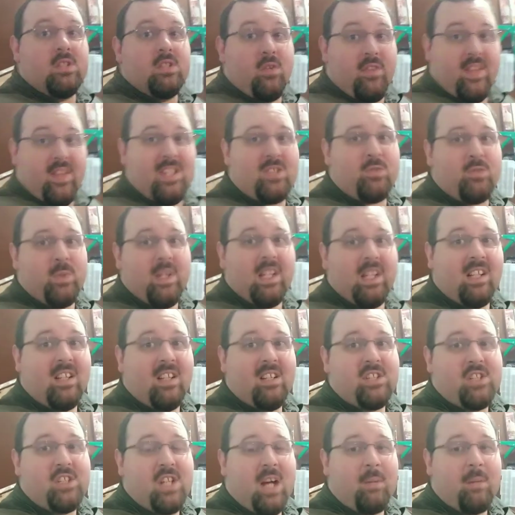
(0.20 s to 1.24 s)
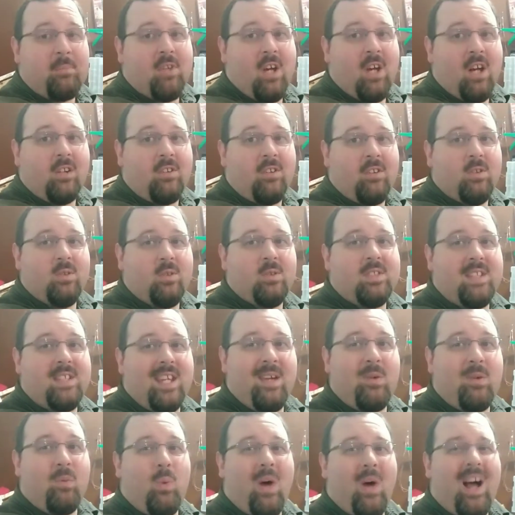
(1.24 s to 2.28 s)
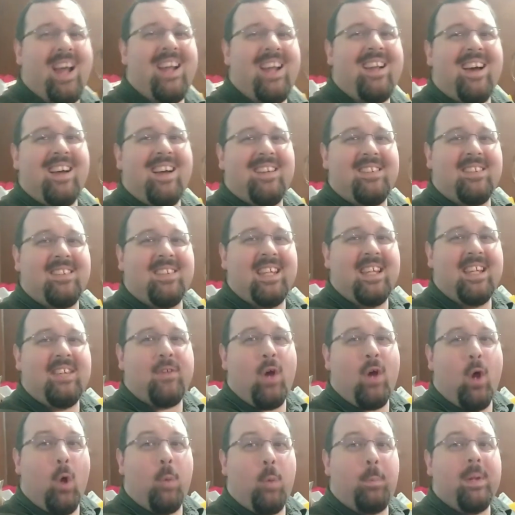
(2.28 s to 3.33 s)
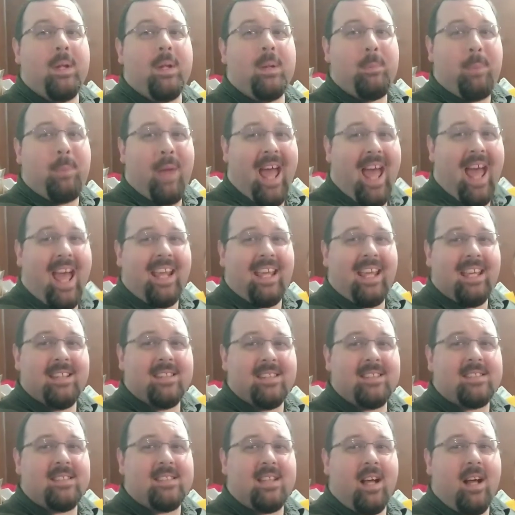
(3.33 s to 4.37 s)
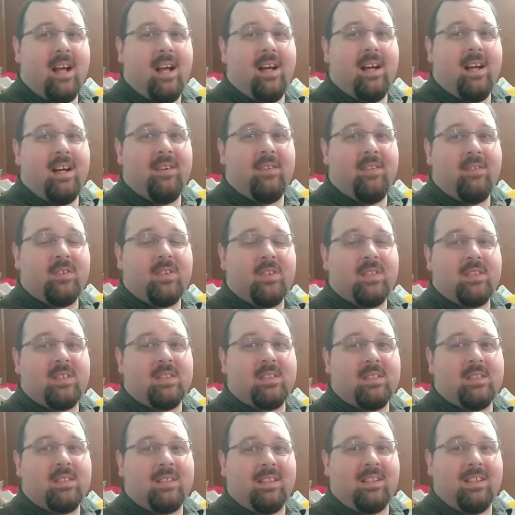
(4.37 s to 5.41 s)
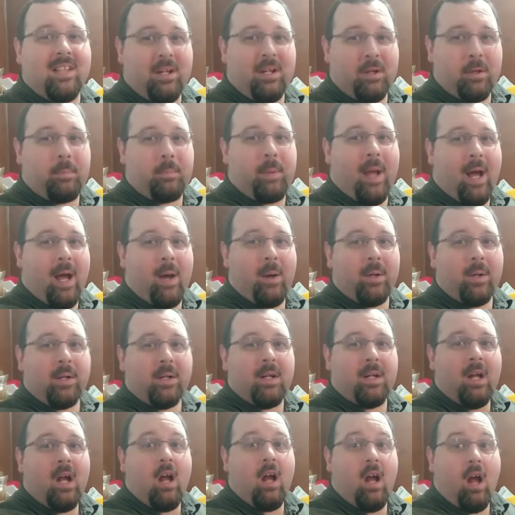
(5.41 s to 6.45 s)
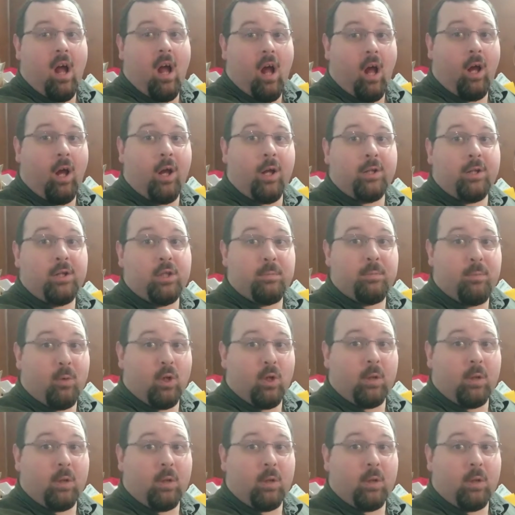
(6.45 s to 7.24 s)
So this week on Shop Talk Tuesday, why not to leave open packets of glitter powder on your